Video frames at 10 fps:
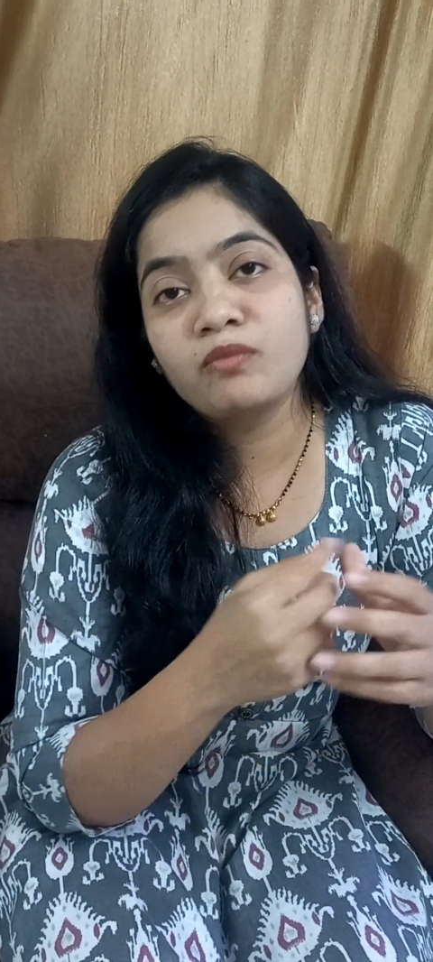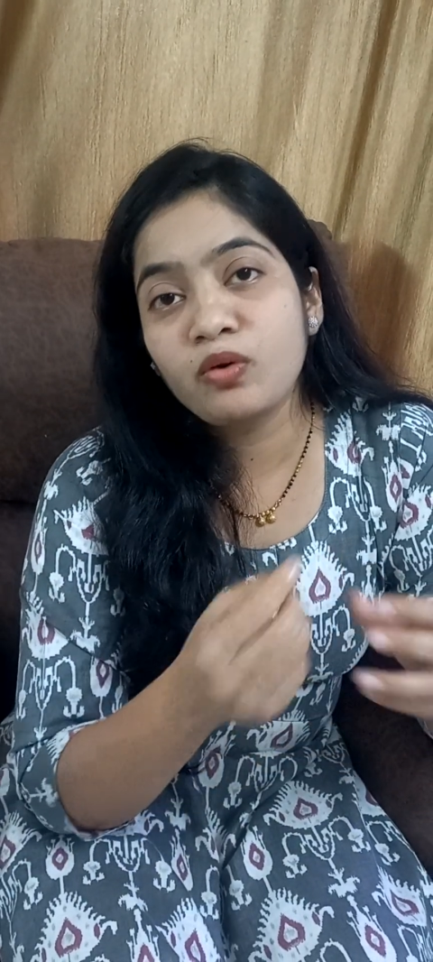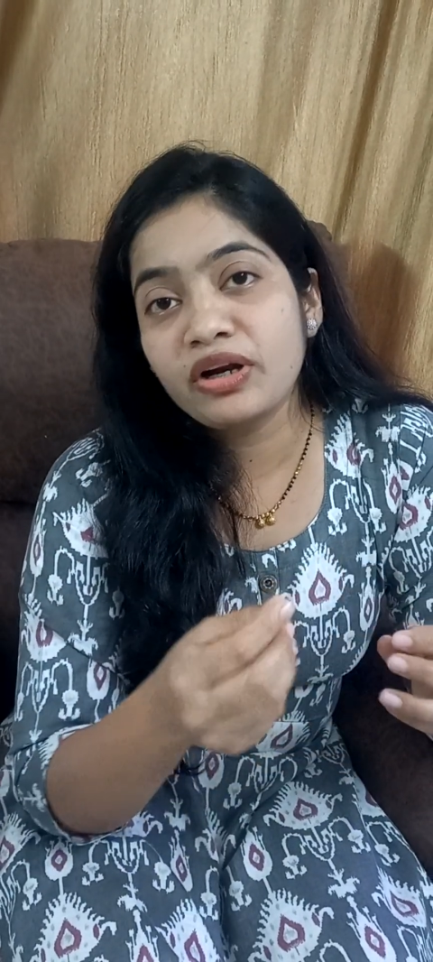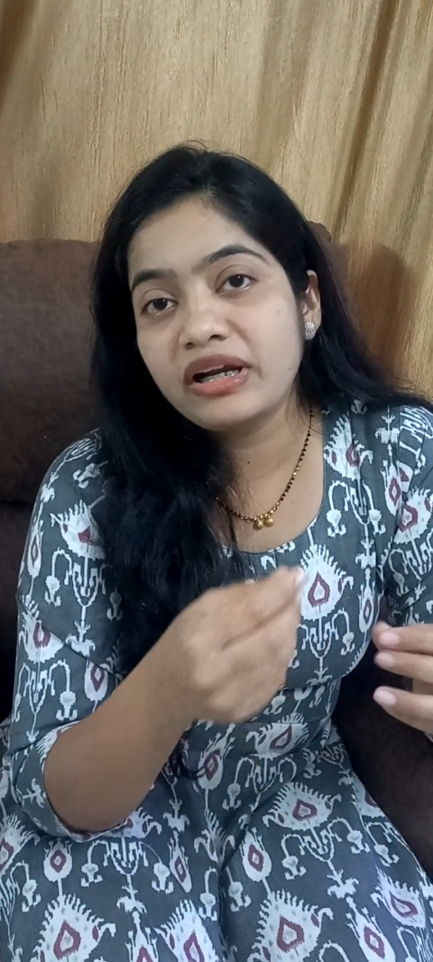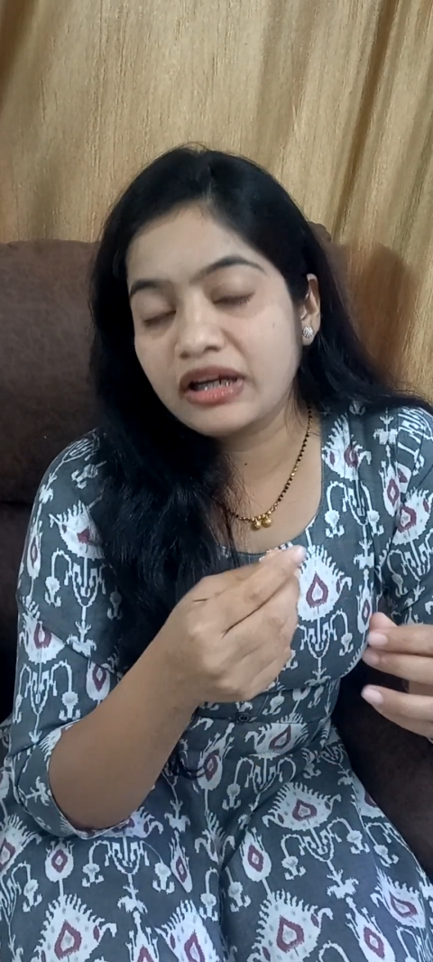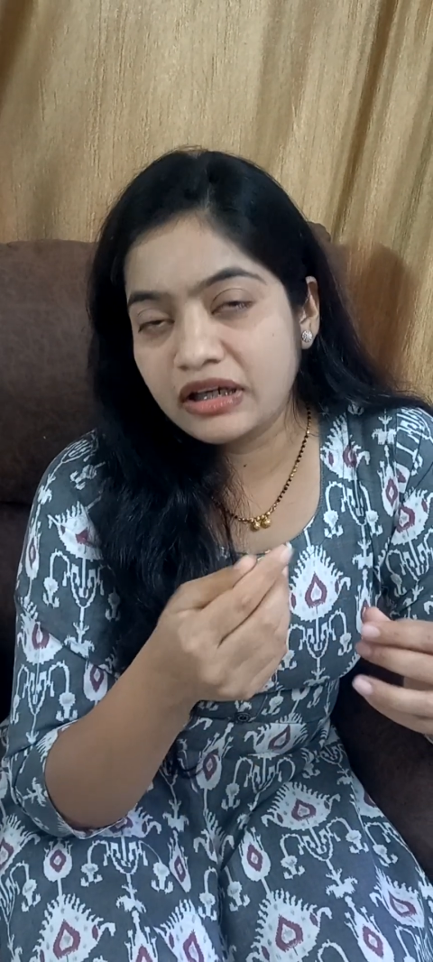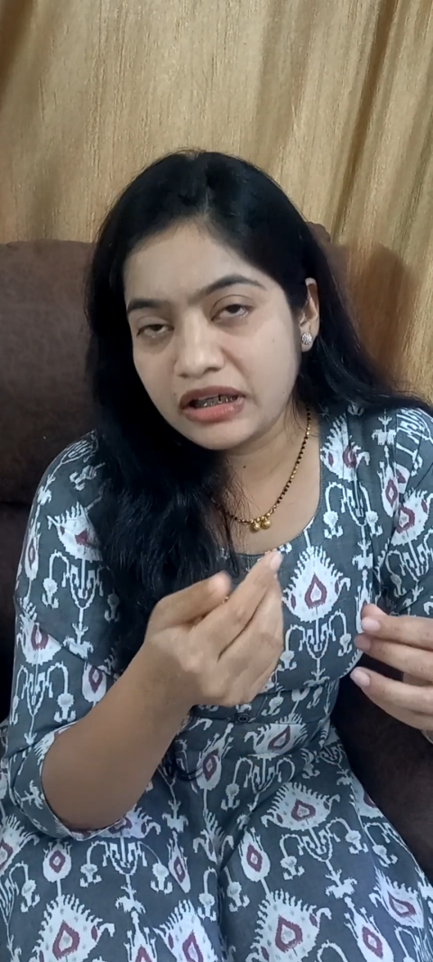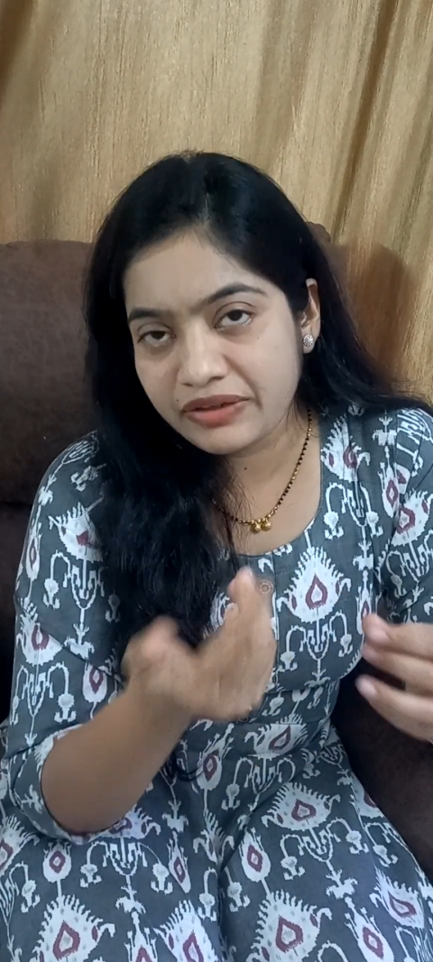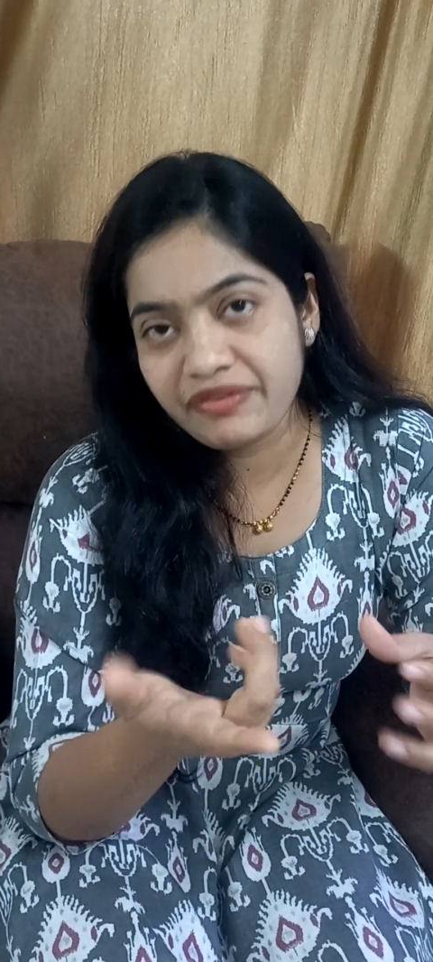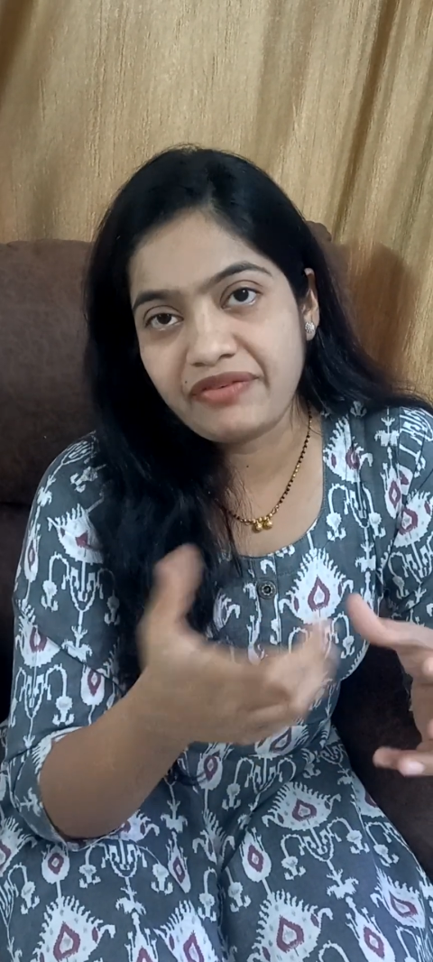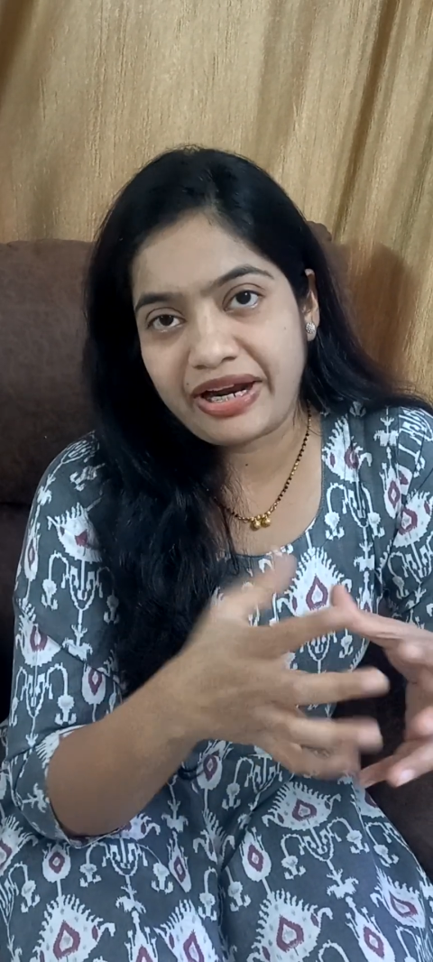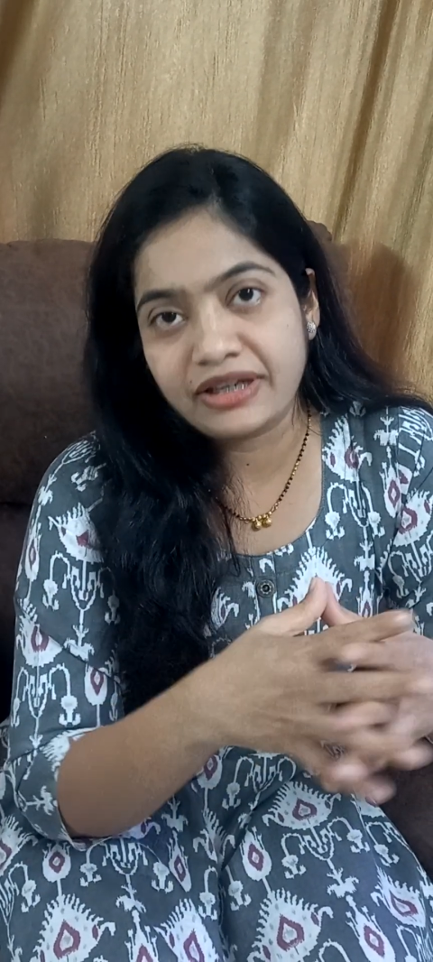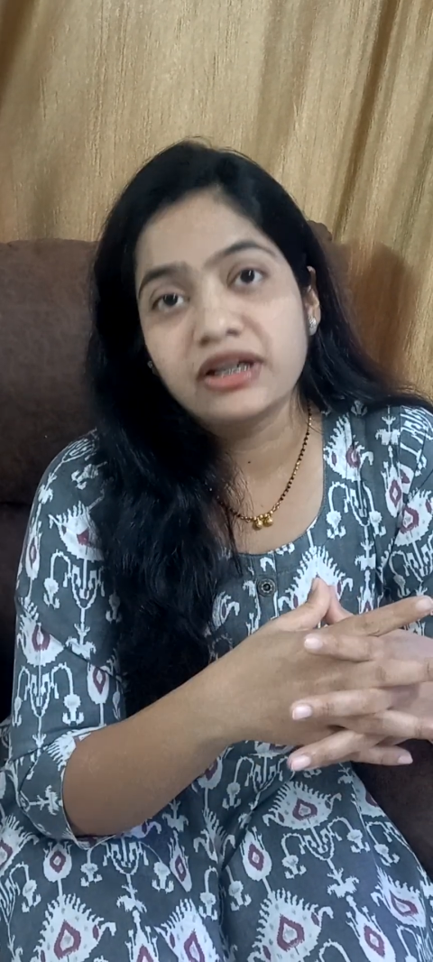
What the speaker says: more liquefied.